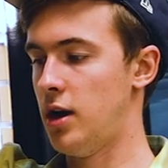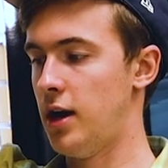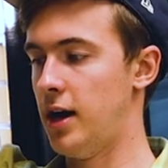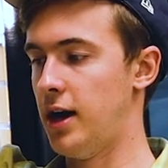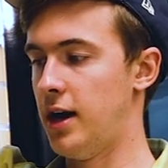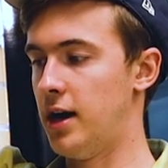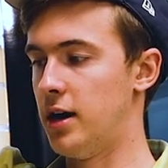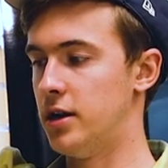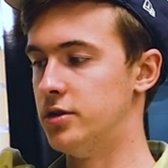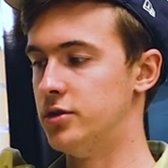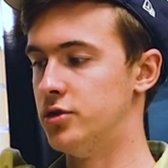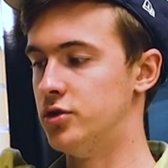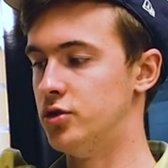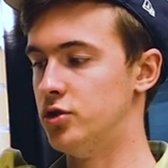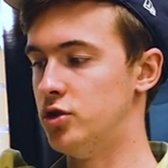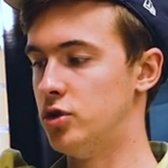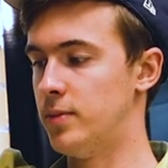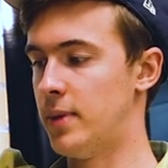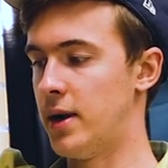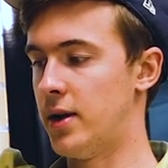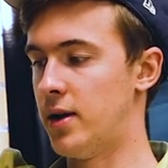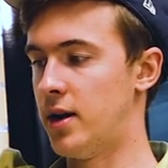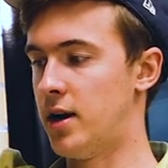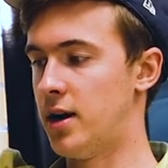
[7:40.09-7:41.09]
and
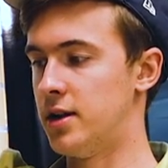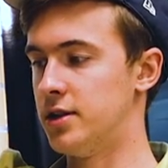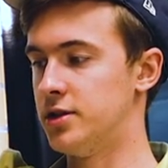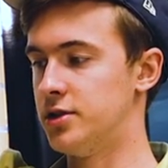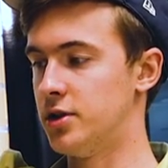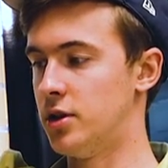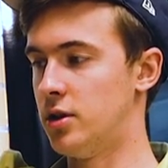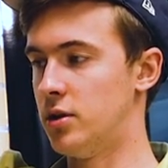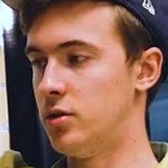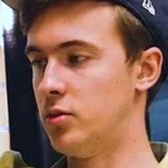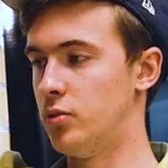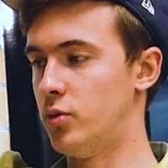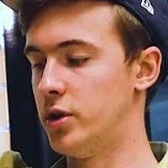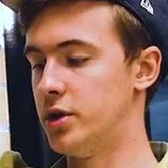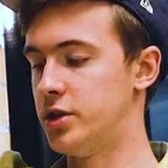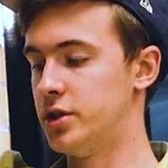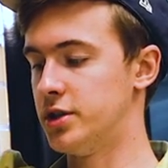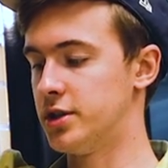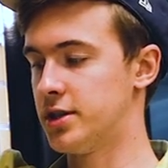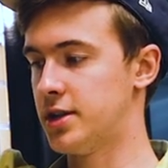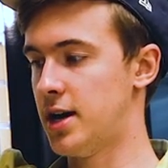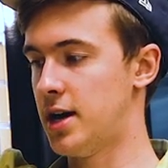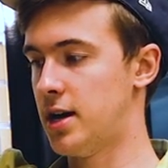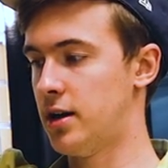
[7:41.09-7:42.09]
zoom out on its own, which
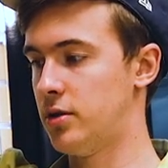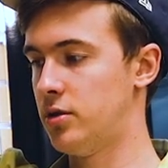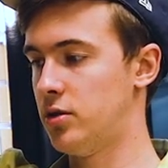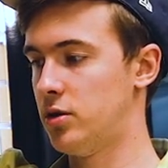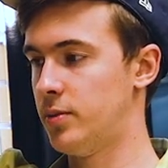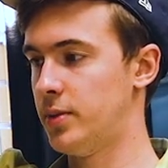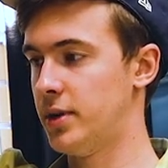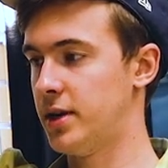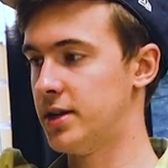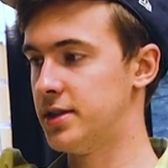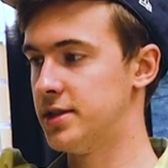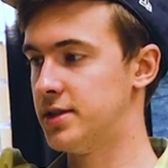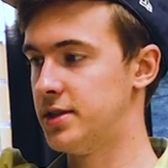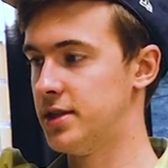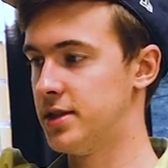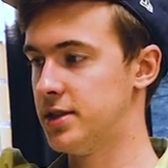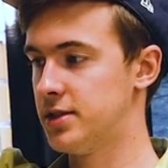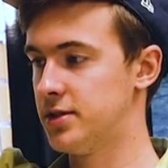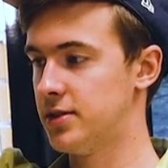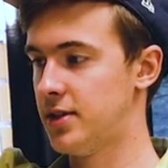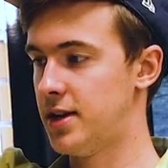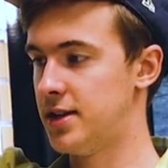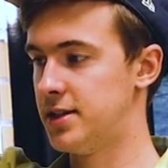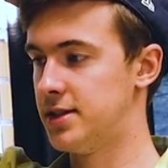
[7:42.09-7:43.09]
is kind of cool because
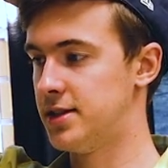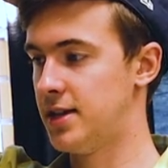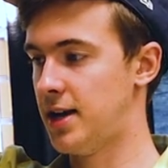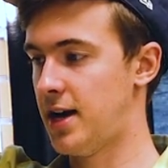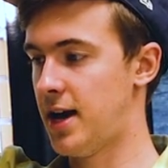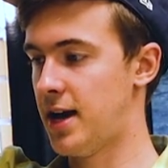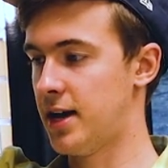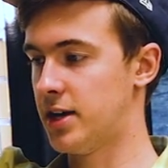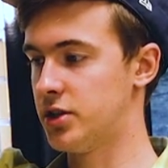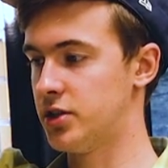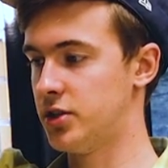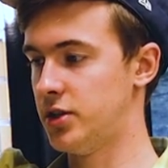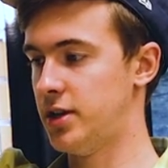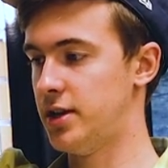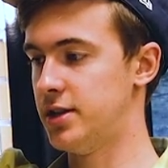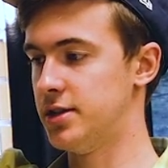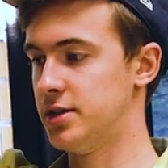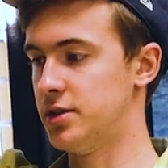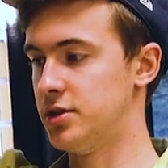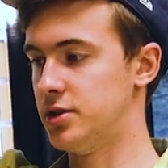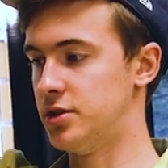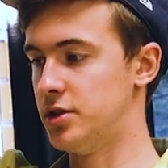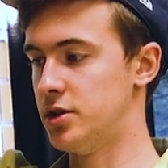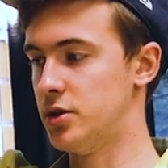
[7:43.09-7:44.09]
this lens actually
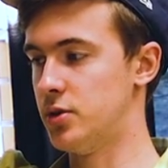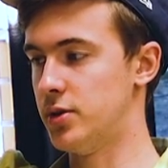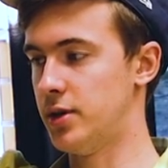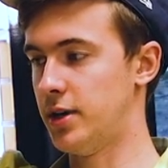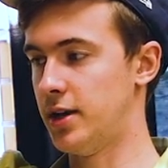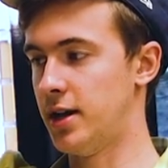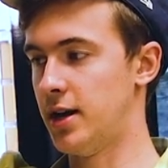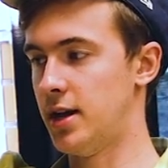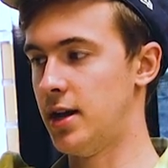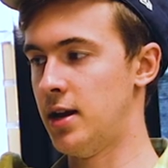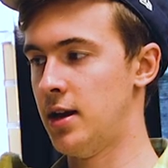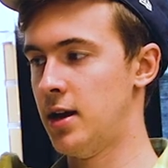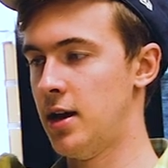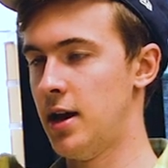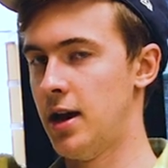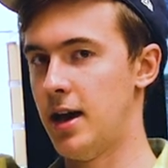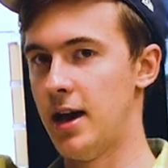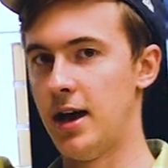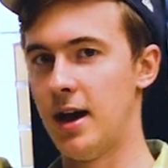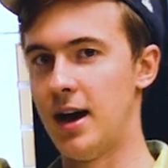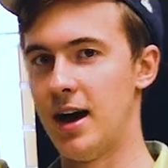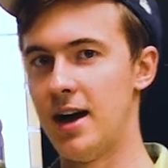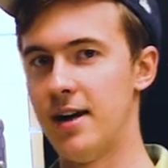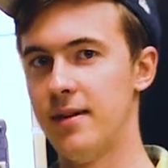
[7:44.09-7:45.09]
isn't doing it
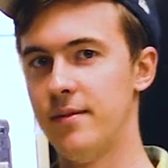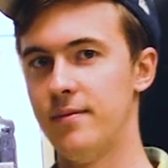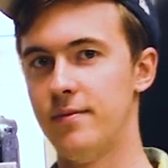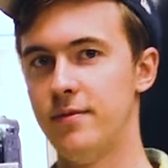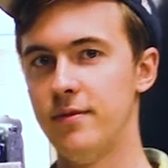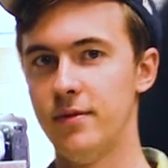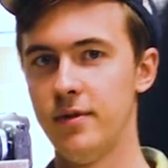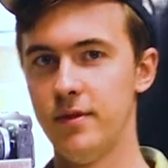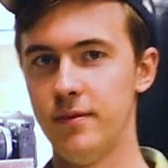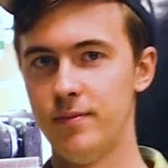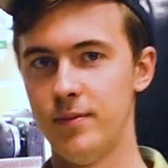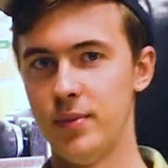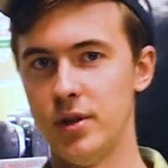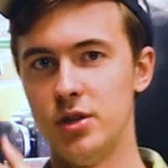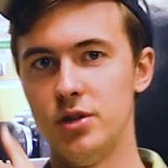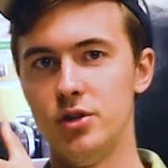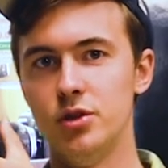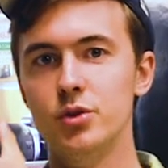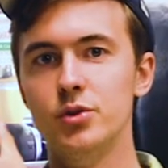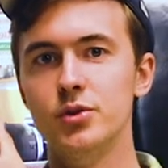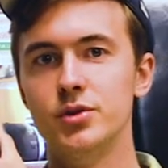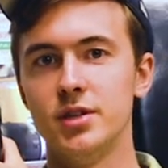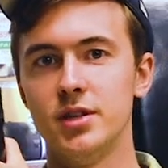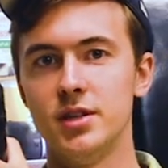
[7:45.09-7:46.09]
and I've been
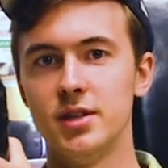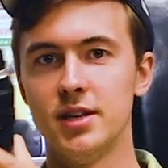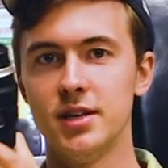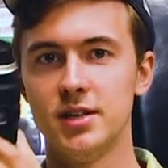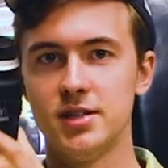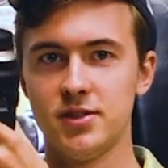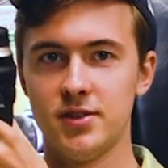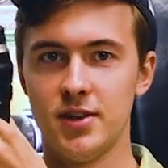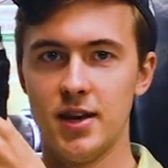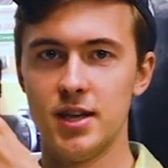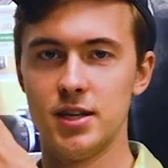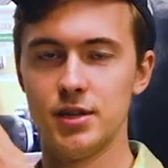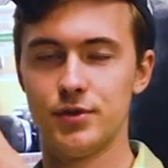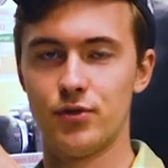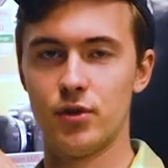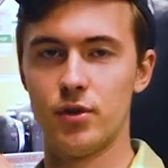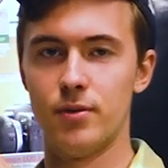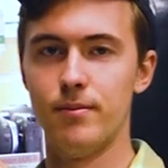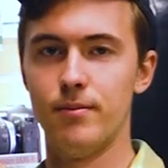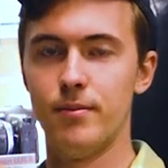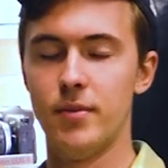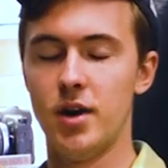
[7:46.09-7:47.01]
using this lens for